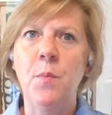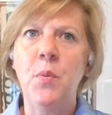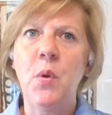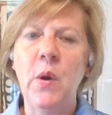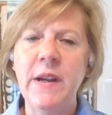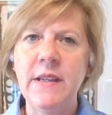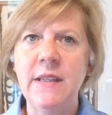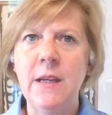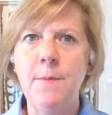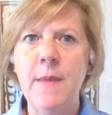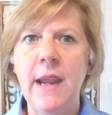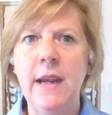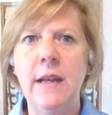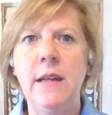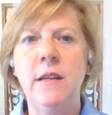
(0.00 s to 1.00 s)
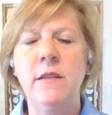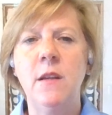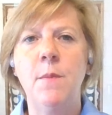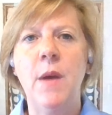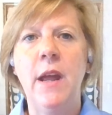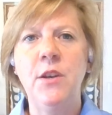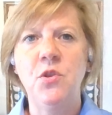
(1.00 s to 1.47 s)
the pricing
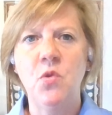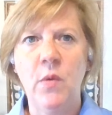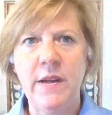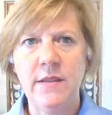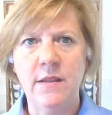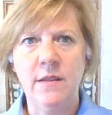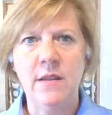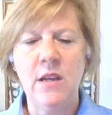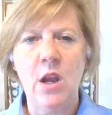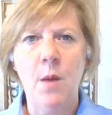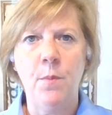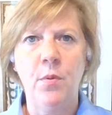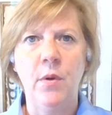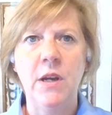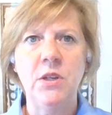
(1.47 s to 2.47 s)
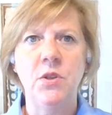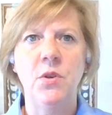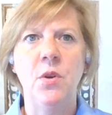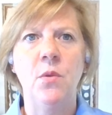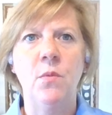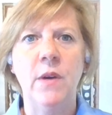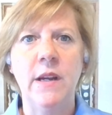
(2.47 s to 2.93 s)
mechanism addresses the operational